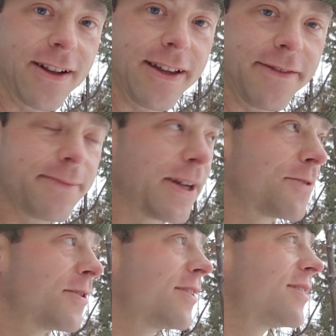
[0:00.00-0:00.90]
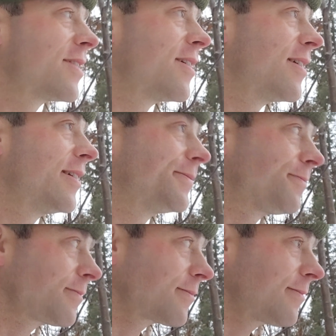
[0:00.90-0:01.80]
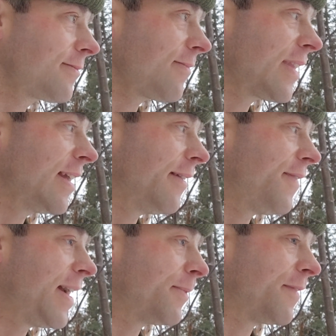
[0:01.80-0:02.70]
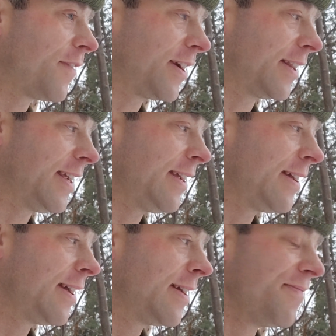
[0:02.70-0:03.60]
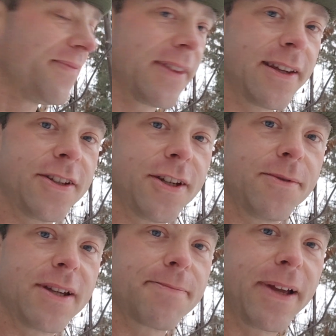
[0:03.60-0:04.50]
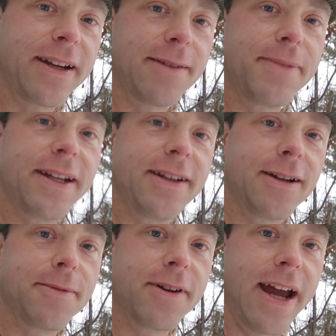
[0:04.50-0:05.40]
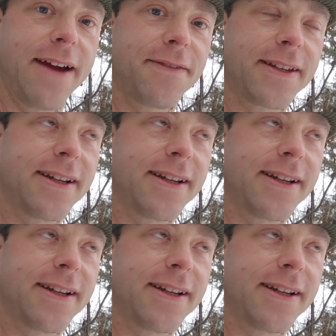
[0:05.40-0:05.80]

to live in, my quarters are family friendly. And she was planning on being here about half the